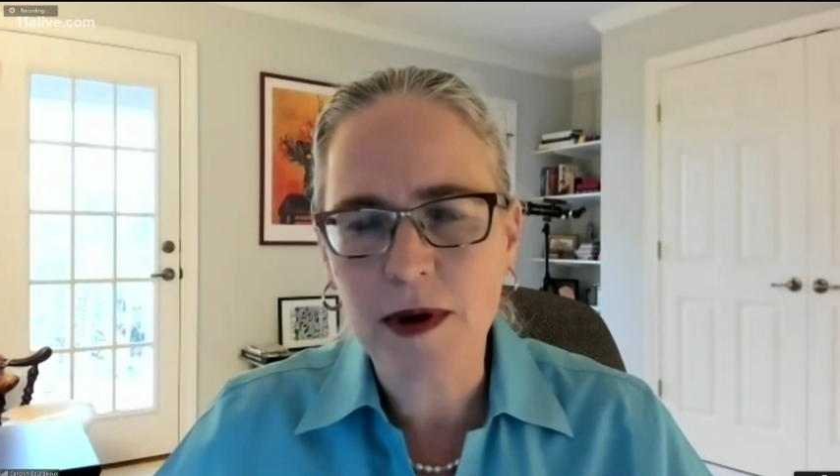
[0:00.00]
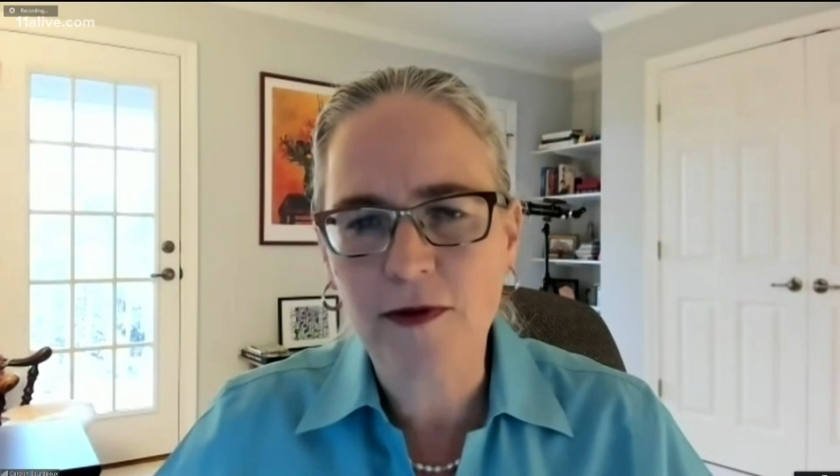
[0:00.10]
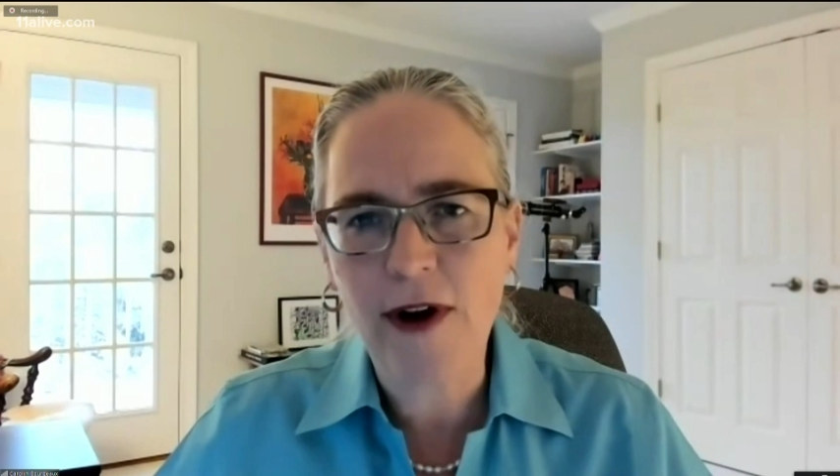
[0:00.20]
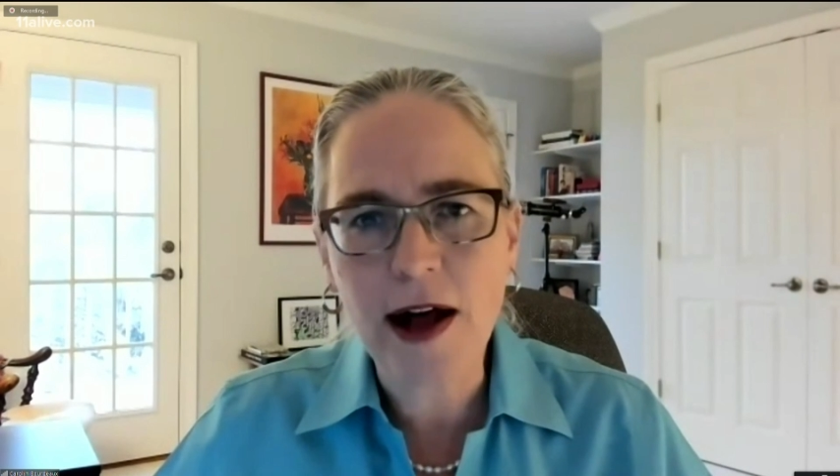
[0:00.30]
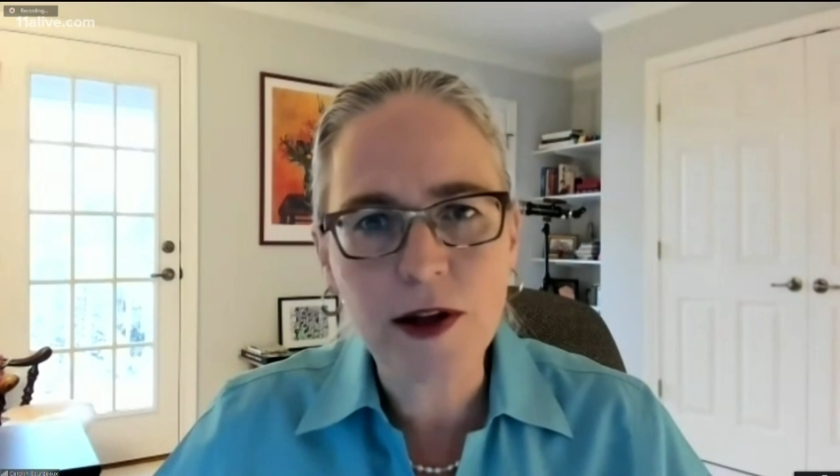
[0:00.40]

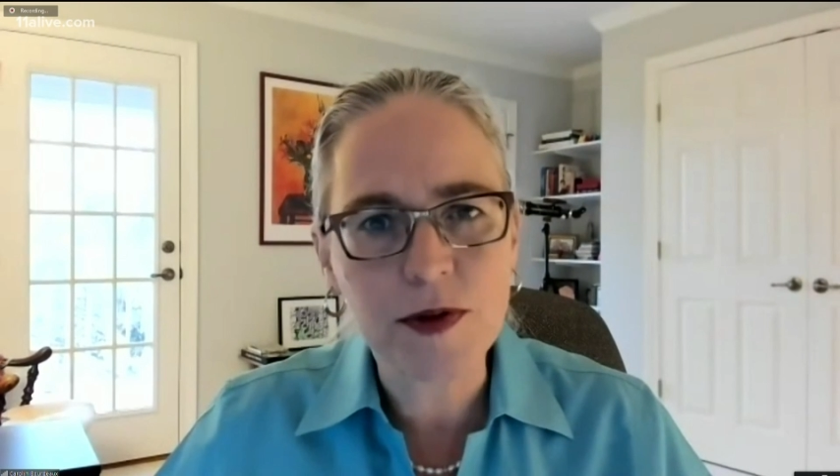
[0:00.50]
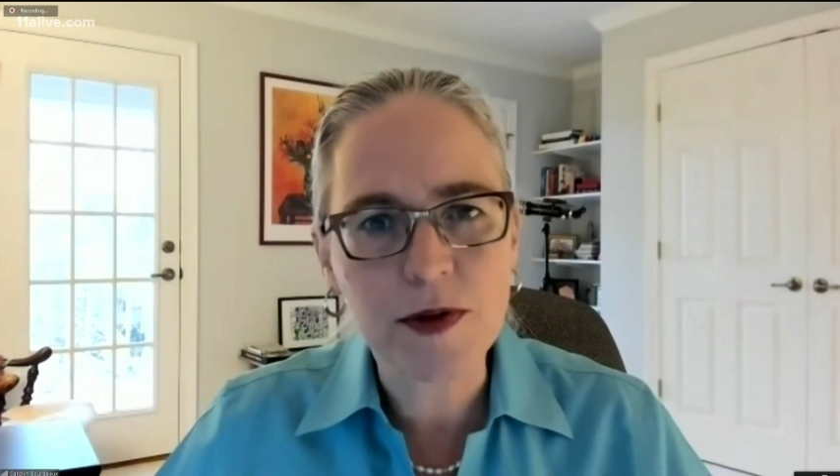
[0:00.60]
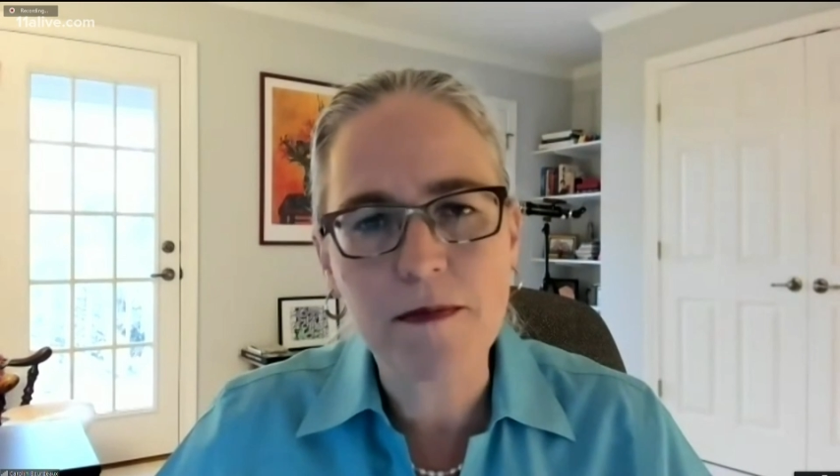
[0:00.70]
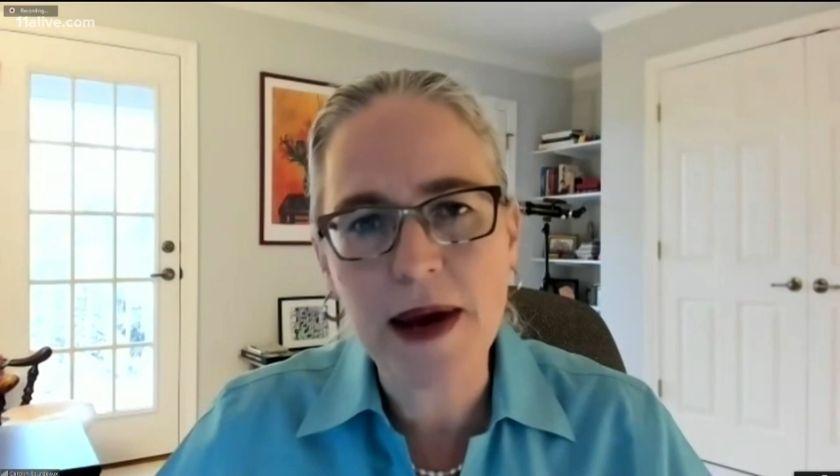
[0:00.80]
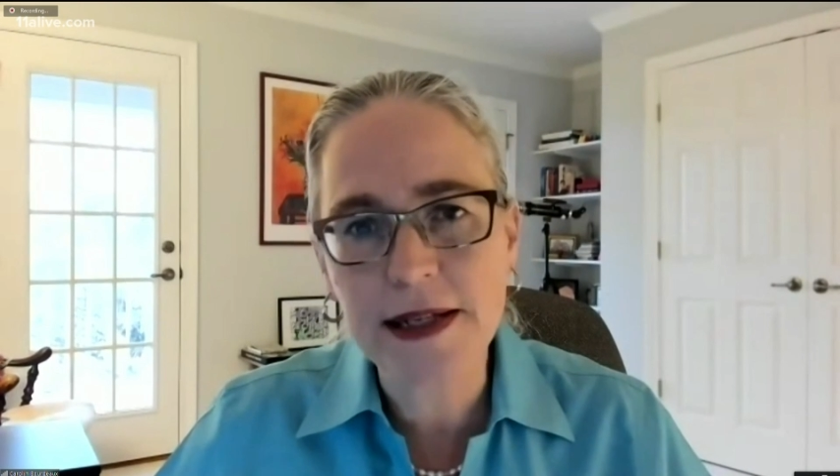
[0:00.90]
follow some
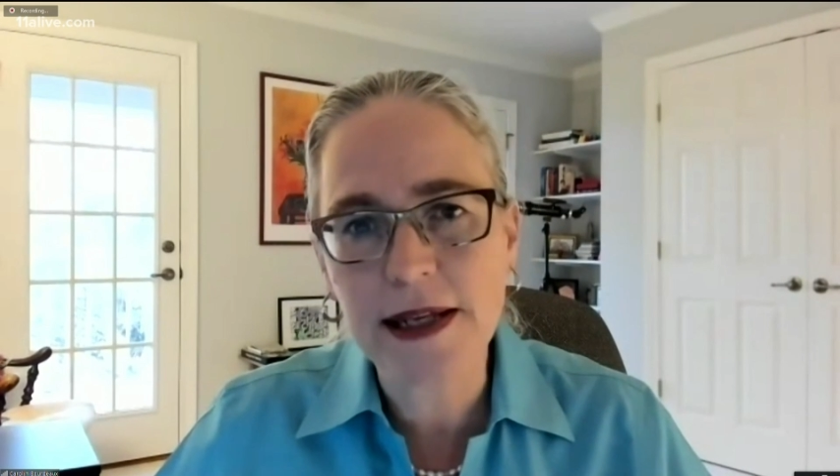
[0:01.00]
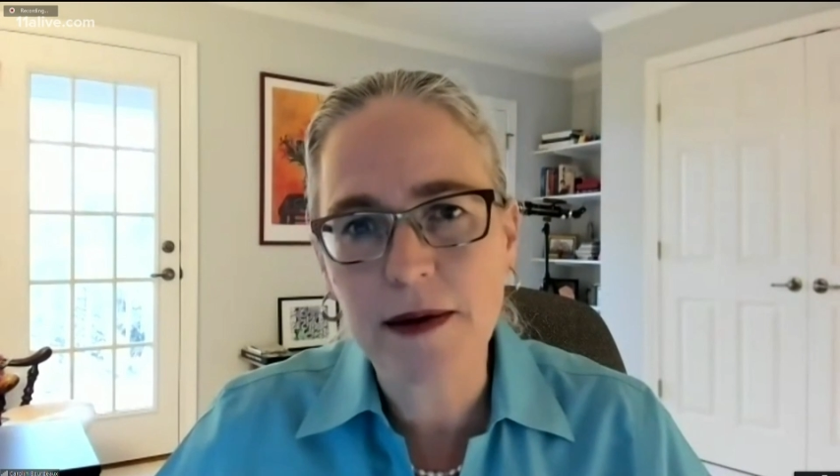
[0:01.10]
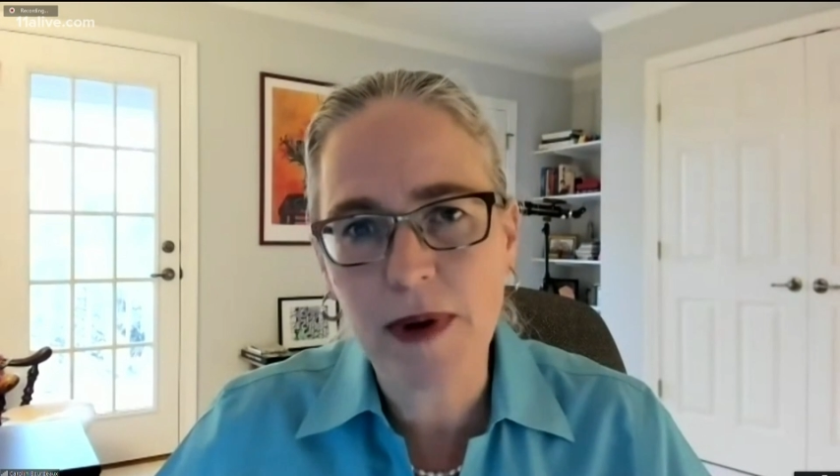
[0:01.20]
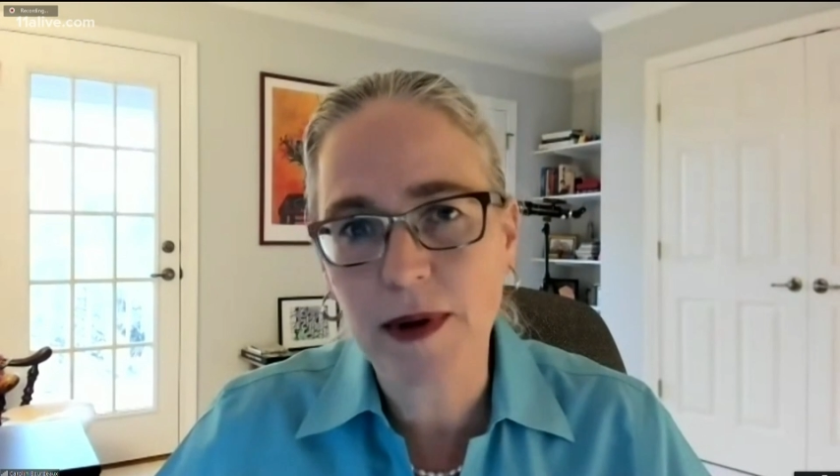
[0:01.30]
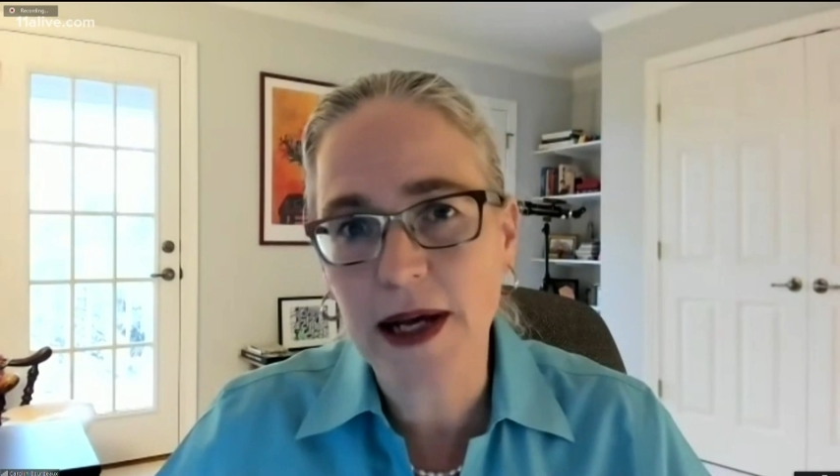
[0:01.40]
basic public